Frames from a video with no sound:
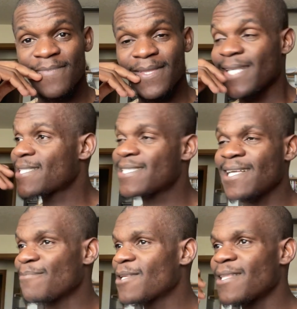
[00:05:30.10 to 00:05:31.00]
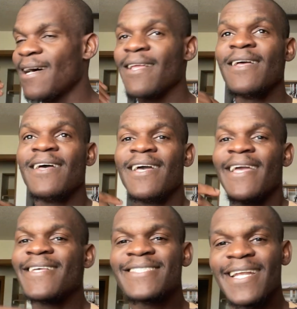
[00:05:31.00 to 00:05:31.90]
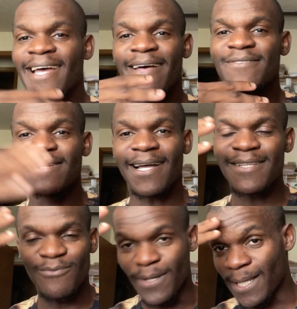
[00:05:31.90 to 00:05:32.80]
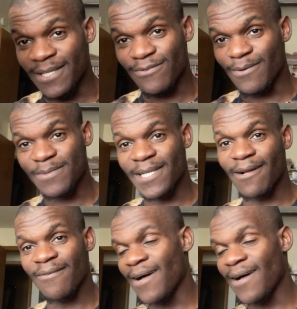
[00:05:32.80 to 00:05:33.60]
This is something that he's gonna have to kind of realize for himself.